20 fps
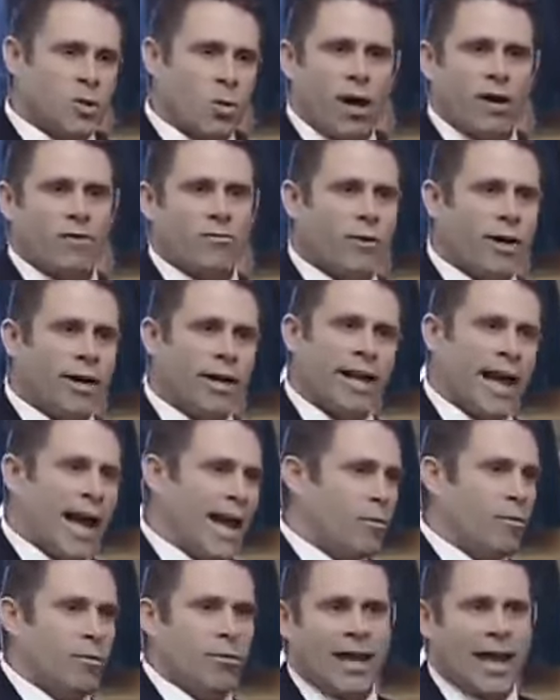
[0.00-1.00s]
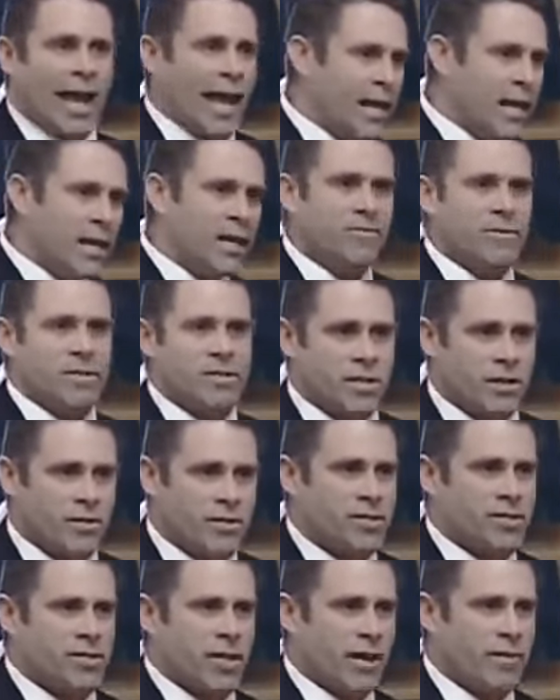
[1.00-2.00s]
quite frankly, I don't think any of us on
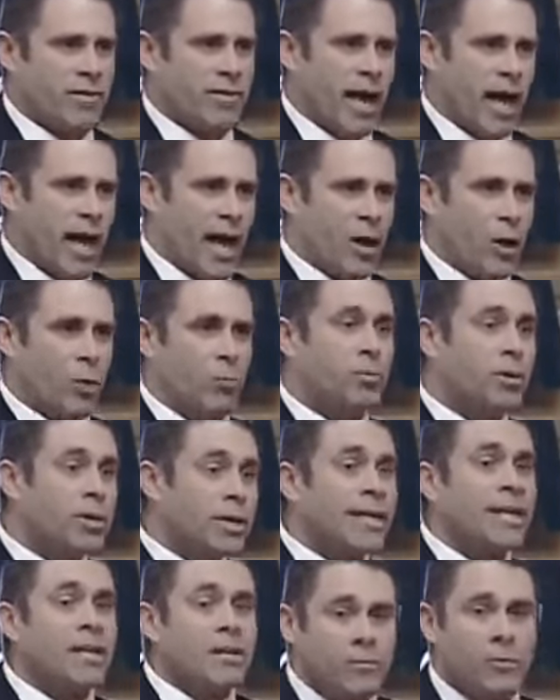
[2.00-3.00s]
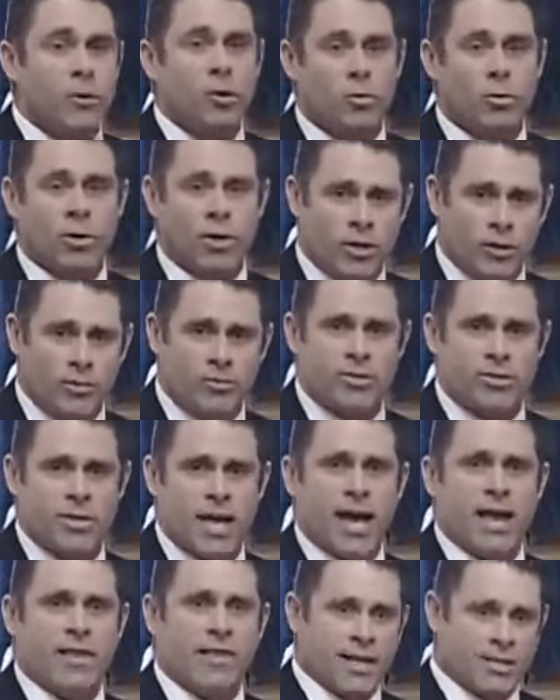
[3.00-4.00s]
this side of the aisle believe you when you
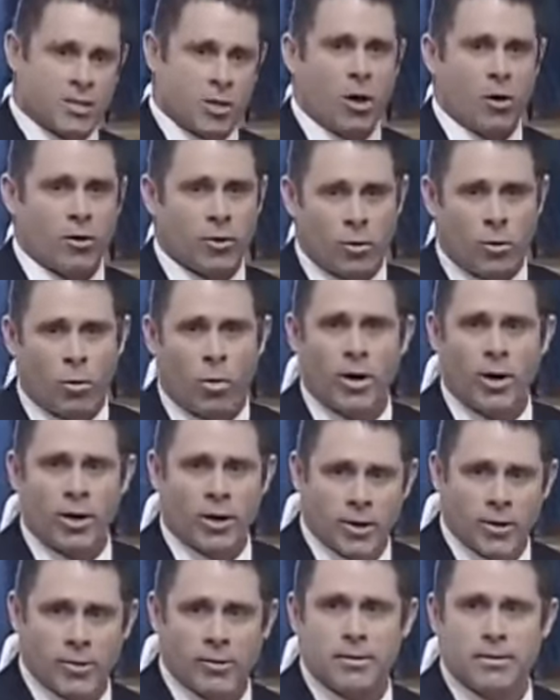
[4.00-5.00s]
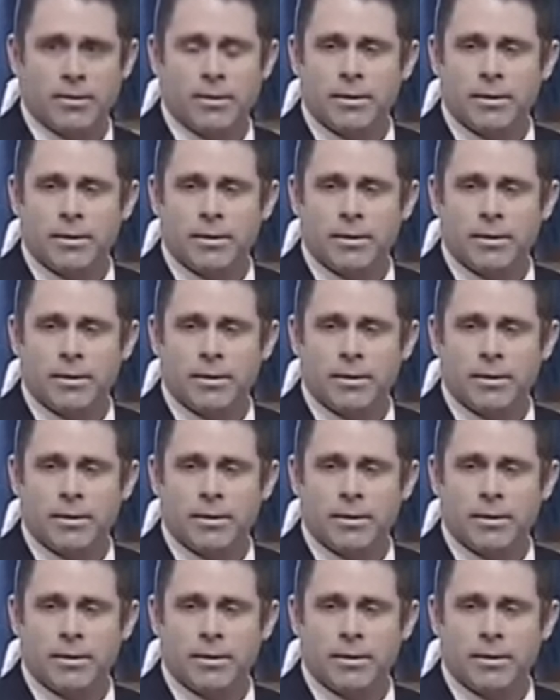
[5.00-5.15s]
say that's all you want to do.